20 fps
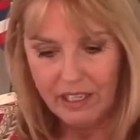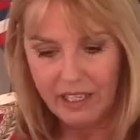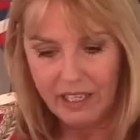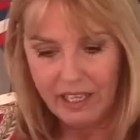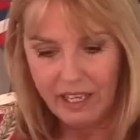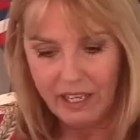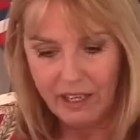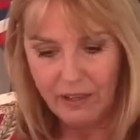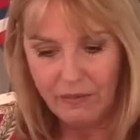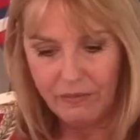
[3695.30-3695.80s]
I
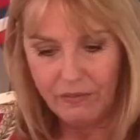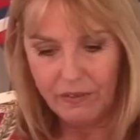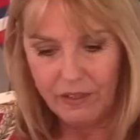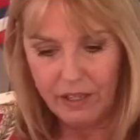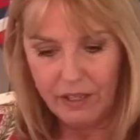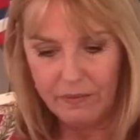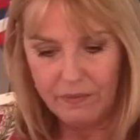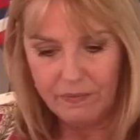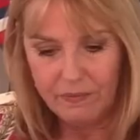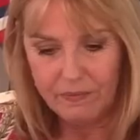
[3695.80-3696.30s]
have,
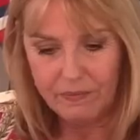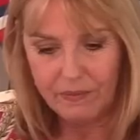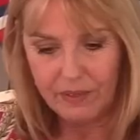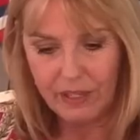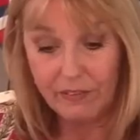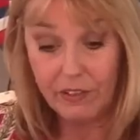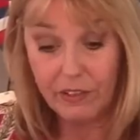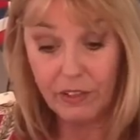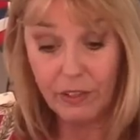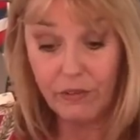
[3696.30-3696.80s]
um,
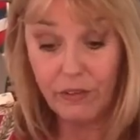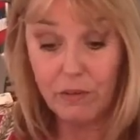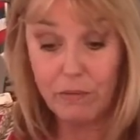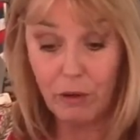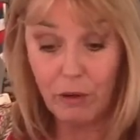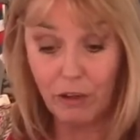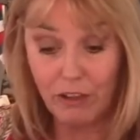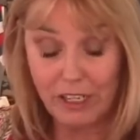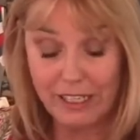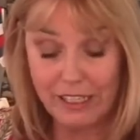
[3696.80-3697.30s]
I've got a few
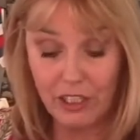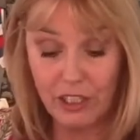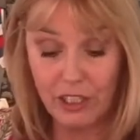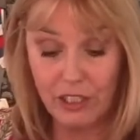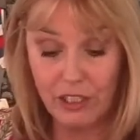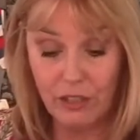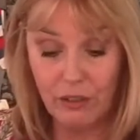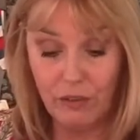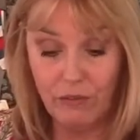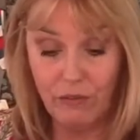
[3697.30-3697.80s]
projects
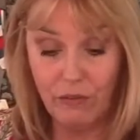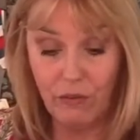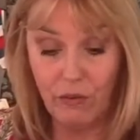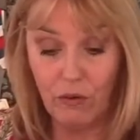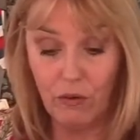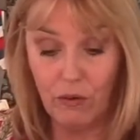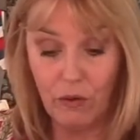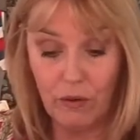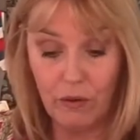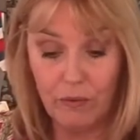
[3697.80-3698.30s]
to do
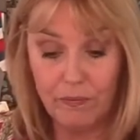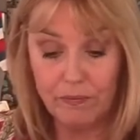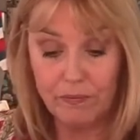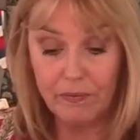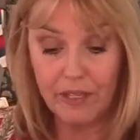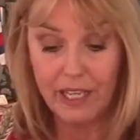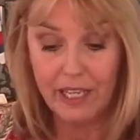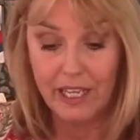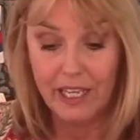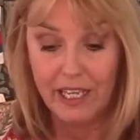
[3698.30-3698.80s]
for.
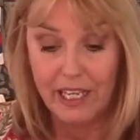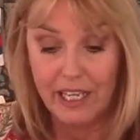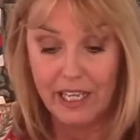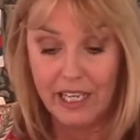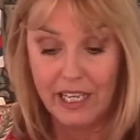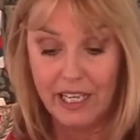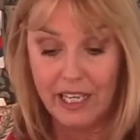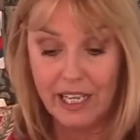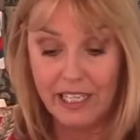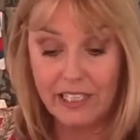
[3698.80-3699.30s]

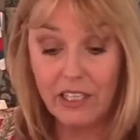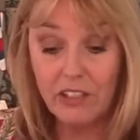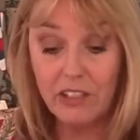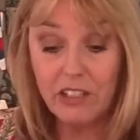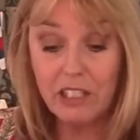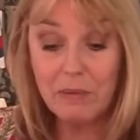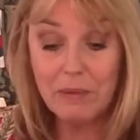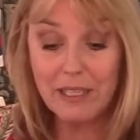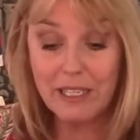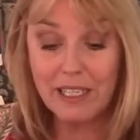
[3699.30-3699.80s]
It's
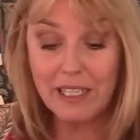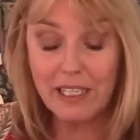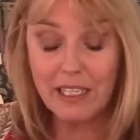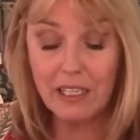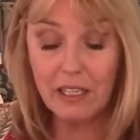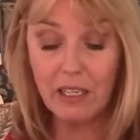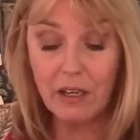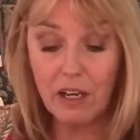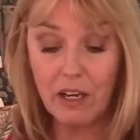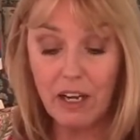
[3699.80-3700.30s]
going to be
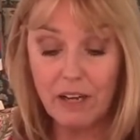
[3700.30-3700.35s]
the